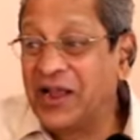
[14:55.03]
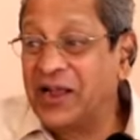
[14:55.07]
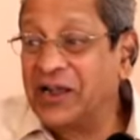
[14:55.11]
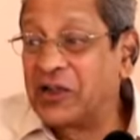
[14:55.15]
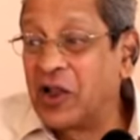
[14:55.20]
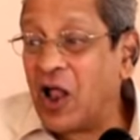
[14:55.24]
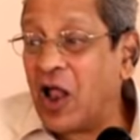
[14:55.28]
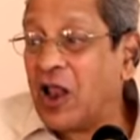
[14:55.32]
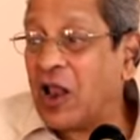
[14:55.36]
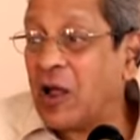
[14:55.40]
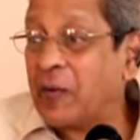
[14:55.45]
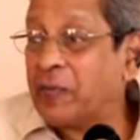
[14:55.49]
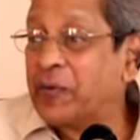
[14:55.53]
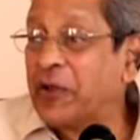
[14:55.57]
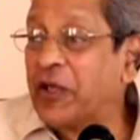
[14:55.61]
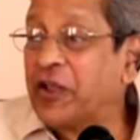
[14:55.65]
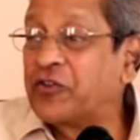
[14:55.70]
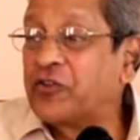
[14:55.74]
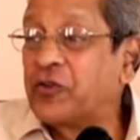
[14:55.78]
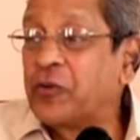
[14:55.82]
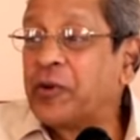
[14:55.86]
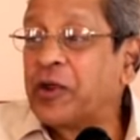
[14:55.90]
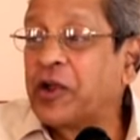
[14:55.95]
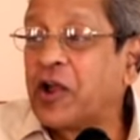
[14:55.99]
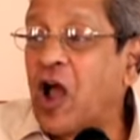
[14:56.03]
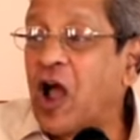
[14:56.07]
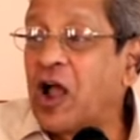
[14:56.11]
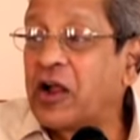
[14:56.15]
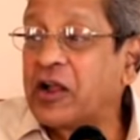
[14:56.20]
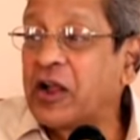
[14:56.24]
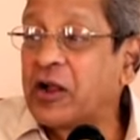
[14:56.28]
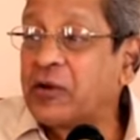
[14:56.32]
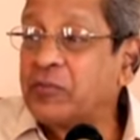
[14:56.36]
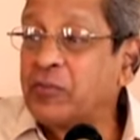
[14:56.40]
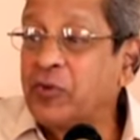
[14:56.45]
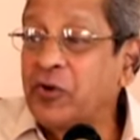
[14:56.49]
It all appears to be
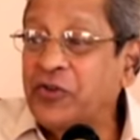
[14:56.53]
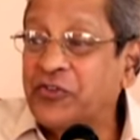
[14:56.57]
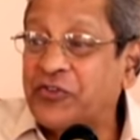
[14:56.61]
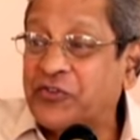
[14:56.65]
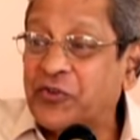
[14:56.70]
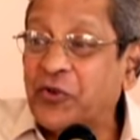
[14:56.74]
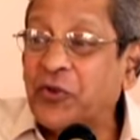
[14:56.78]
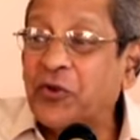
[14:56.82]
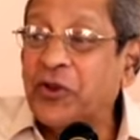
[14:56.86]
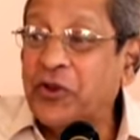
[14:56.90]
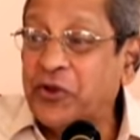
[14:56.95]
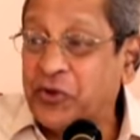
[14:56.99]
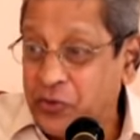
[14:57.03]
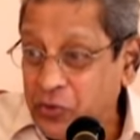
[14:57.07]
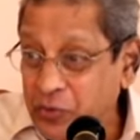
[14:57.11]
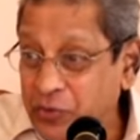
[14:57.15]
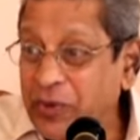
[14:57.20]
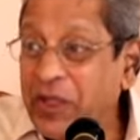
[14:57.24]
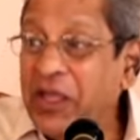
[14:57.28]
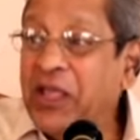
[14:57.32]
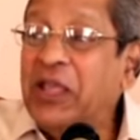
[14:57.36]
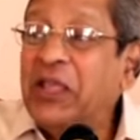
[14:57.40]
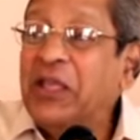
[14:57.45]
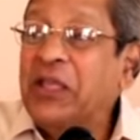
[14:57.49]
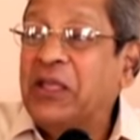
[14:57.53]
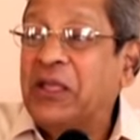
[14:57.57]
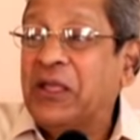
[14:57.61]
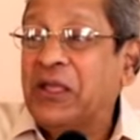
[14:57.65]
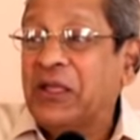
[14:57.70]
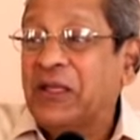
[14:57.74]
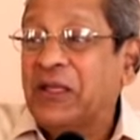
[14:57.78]
cock and bull story to me.